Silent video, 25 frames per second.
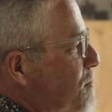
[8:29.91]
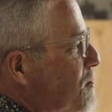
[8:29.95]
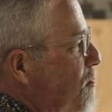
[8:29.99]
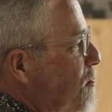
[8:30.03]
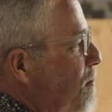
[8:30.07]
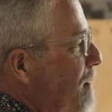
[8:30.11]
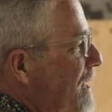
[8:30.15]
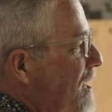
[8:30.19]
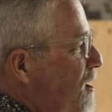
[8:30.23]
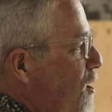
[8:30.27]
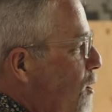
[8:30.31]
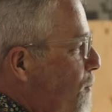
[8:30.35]
So
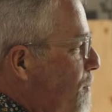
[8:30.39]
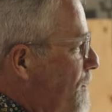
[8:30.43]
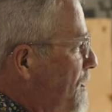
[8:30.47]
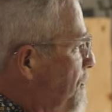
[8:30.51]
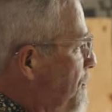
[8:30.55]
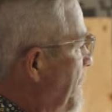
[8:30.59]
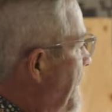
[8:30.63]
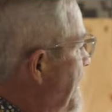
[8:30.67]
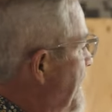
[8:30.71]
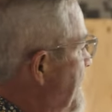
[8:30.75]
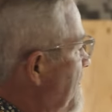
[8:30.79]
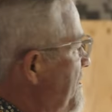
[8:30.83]
when I open the
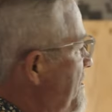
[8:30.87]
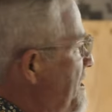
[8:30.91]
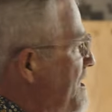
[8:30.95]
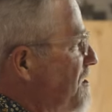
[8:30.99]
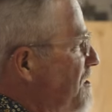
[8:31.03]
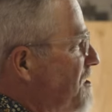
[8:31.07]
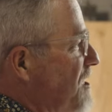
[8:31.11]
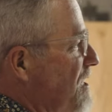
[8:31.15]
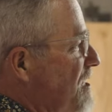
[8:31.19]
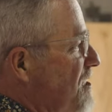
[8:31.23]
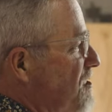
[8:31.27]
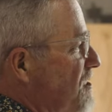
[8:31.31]
window, you can
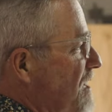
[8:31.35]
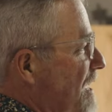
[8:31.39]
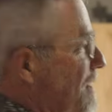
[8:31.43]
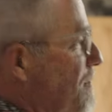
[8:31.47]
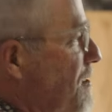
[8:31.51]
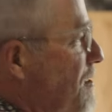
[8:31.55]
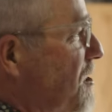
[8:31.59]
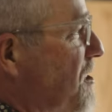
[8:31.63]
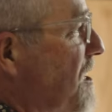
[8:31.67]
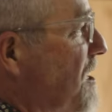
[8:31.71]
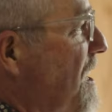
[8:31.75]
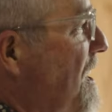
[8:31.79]
see these
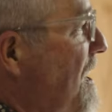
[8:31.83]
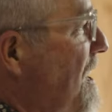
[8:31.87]
levers.